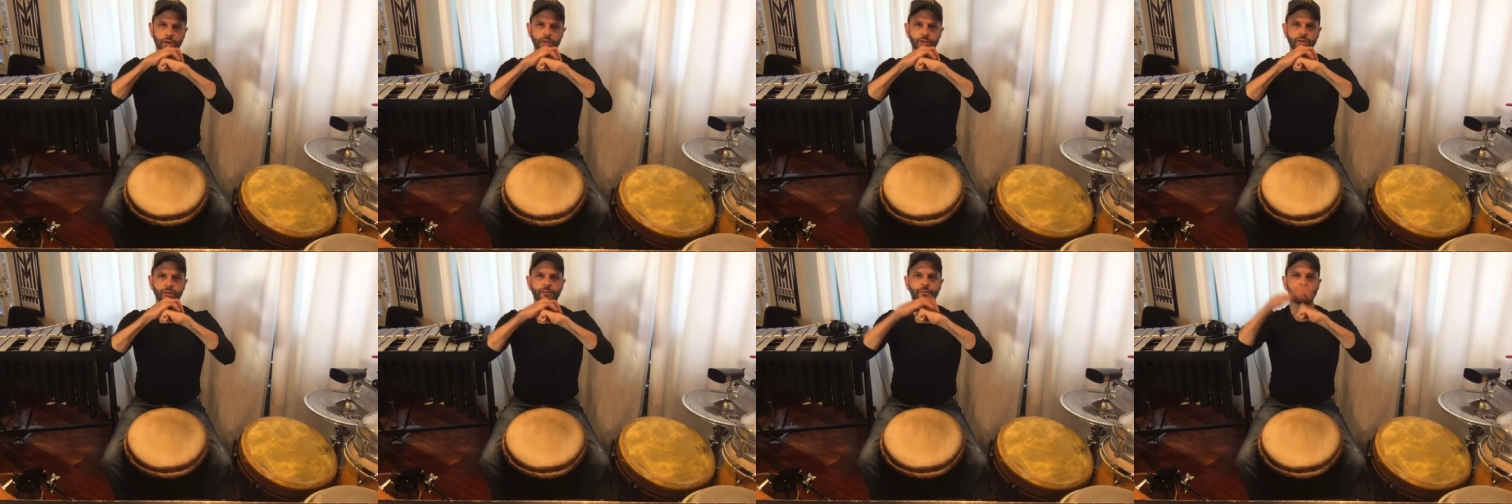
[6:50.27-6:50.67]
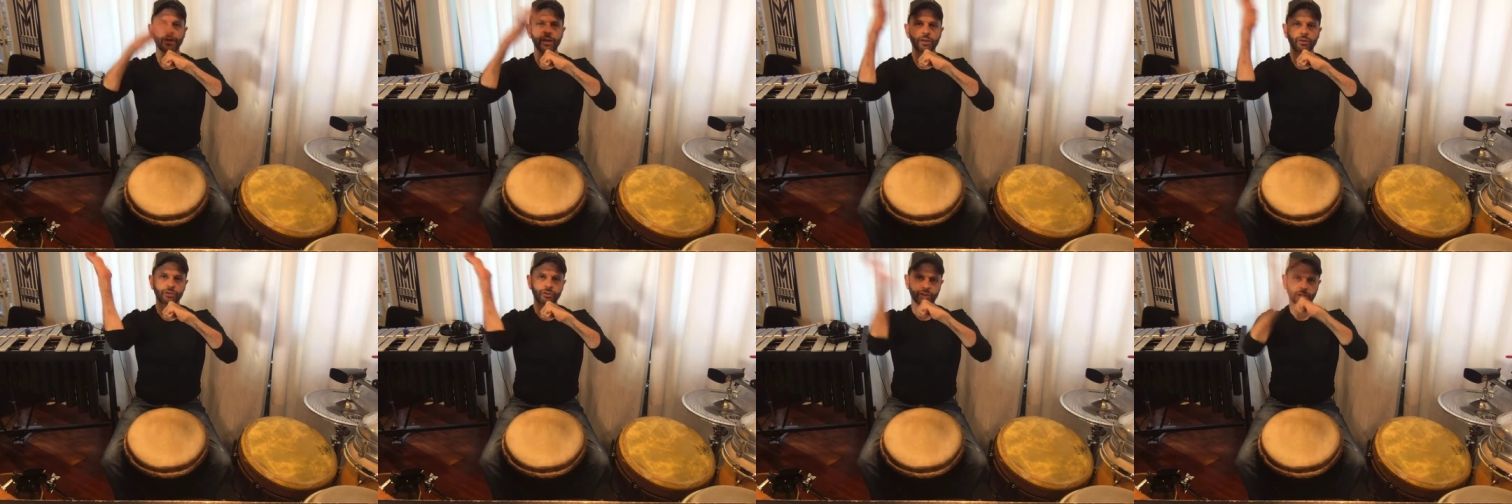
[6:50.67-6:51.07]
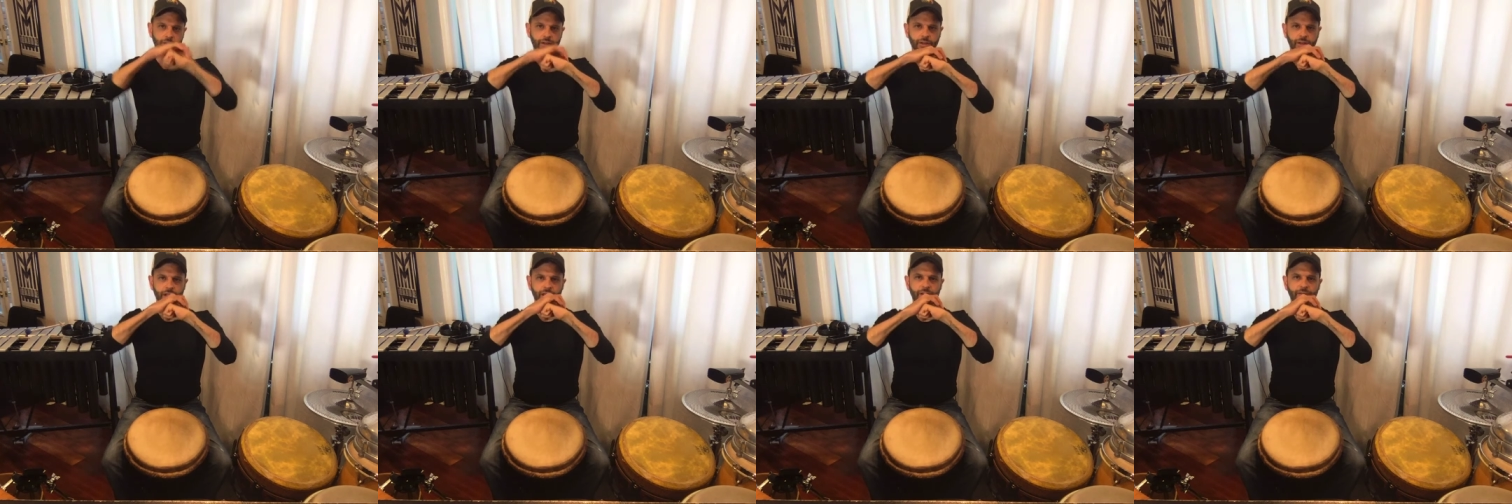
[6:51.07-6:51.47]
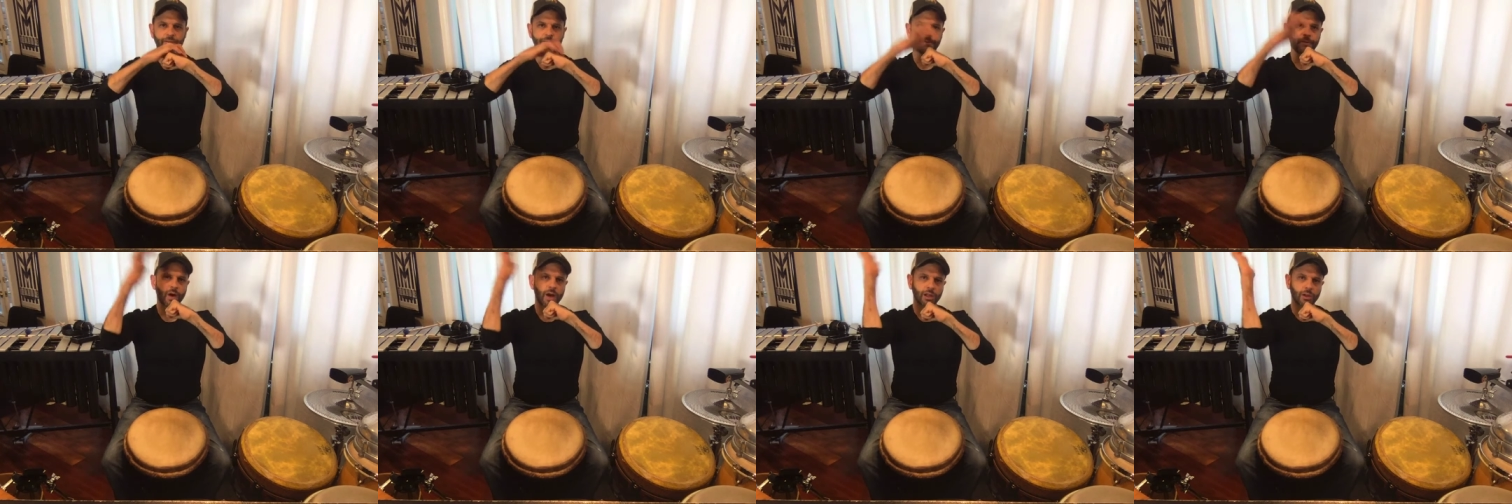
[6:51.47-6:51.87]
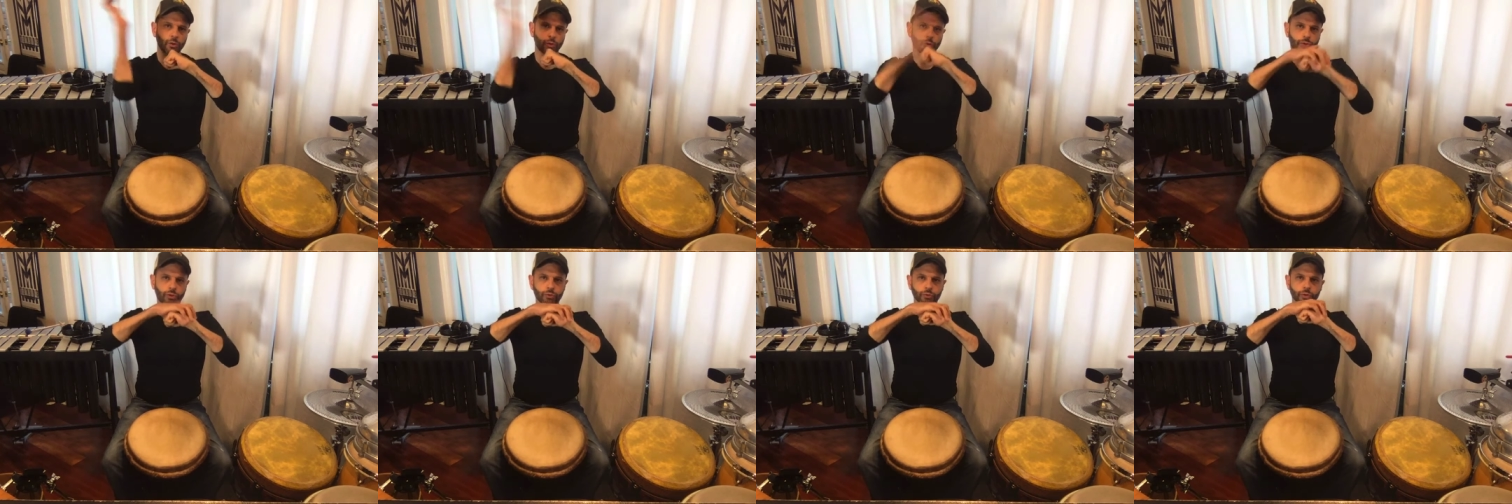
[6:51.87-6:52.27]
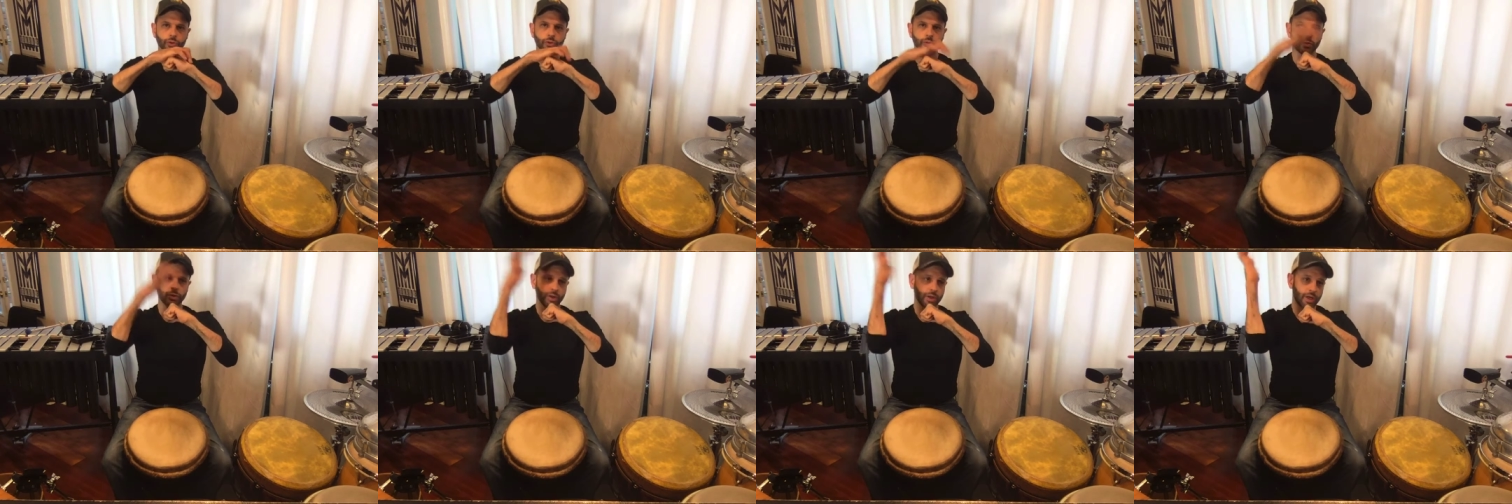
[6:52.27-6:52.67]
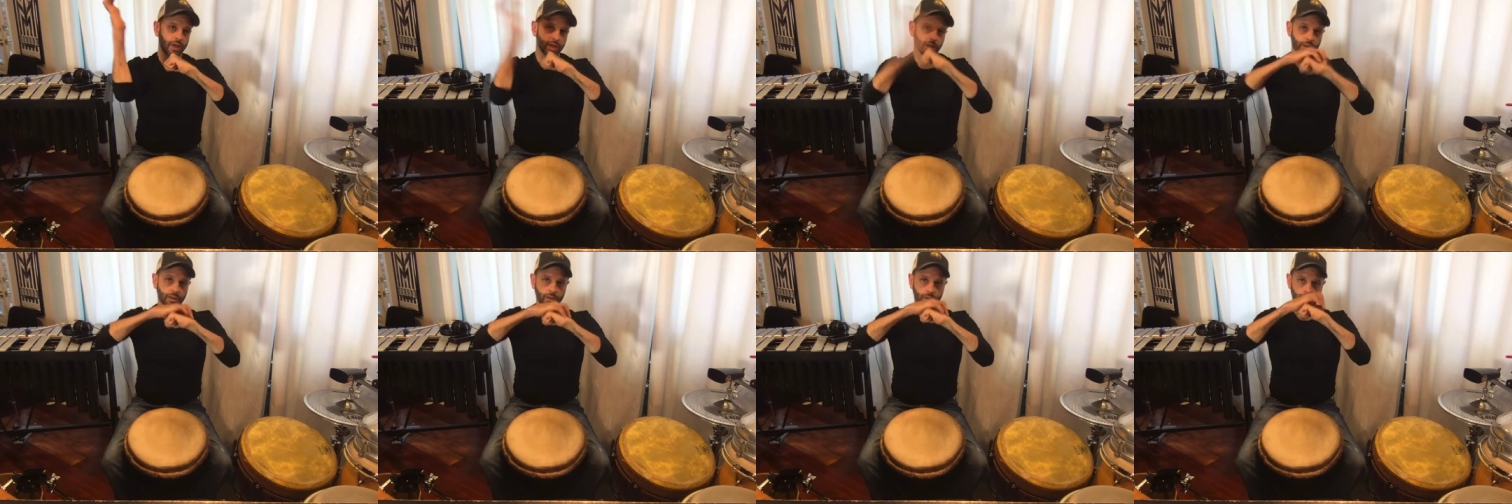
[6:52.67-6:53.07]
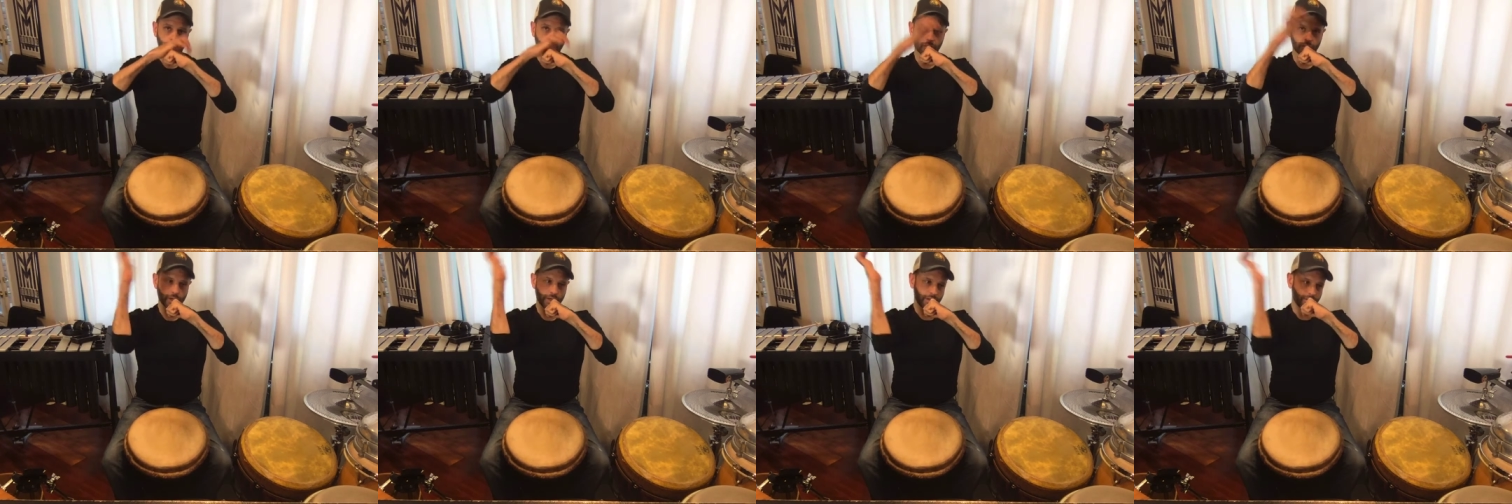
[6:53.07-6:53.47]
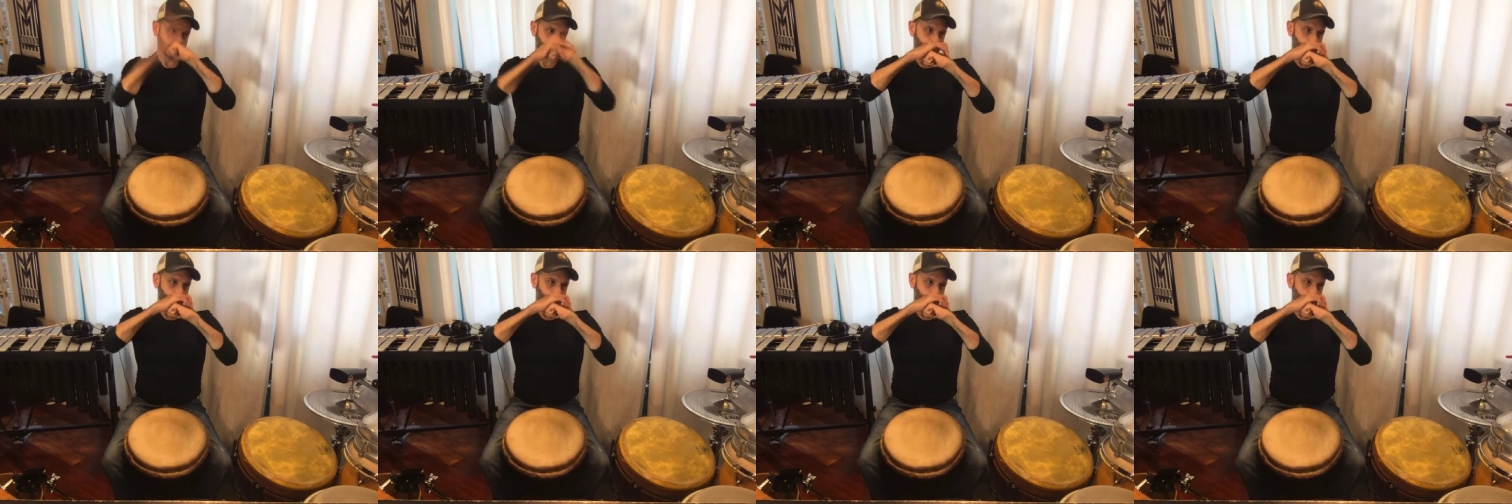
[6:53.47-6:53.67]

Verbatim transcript: the fingers to kind of follow through, right?